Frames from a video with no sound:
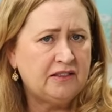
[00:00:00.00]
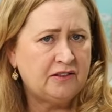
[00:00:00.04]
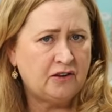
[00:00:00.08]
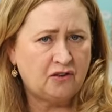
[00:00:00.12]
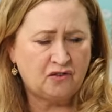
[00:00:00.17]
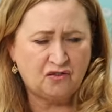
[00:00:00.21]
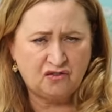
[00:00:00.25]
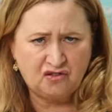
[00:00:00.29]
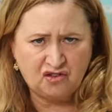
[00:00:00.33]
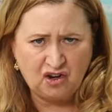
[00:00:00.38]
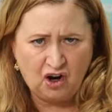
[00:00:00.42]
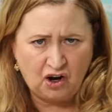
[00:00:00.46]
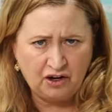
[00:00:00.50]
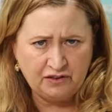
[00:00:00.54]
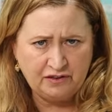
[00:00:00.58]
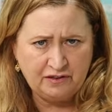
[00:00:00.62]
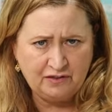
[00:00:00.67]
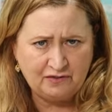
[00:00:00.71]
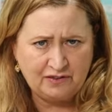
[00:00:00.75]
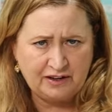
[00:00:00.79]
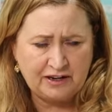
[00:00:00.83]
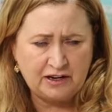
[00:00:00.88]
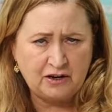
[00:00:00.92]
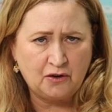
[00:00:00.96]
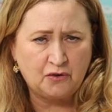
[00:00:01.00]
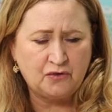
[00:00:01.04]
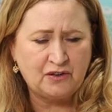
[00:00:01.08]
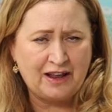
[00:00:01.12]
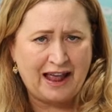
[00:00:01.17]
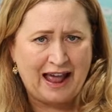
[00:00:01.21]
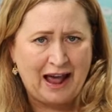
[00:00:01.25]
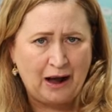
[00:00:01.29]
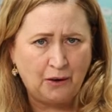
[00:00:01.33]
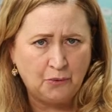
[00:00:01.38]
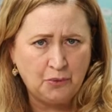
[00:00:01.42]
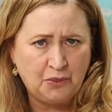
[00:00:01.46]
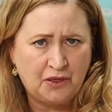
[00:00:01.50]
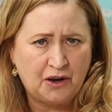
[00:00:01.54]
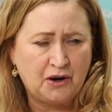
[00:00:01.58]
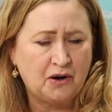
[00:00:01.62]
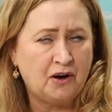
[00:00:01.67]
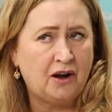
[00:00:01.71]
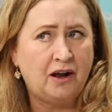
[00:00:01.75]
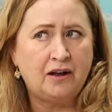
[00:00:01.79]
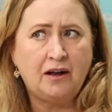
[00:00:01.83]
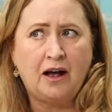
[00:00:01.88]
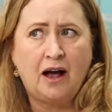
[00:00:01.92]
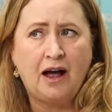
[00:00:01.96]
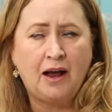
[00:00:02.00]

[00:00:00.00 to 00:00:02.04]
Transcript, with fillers: There's tons of videos out there.